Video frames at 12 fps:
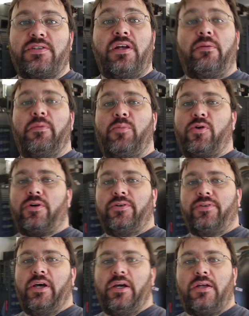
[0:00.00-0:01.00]
is now Memorial
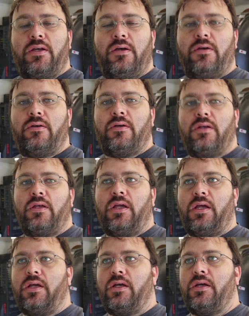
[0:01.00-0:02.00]
Day,
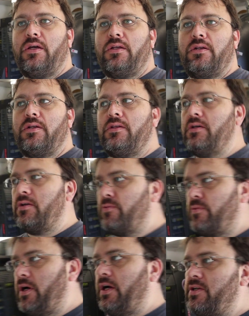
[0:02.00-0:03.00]
and the
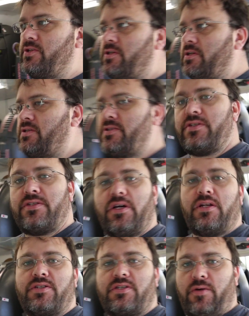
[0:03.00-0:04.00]
garage is as
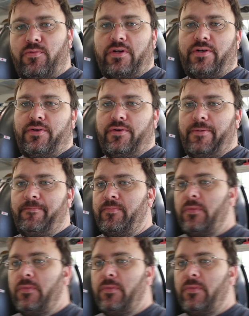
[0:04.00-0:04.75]
done as I want to do it.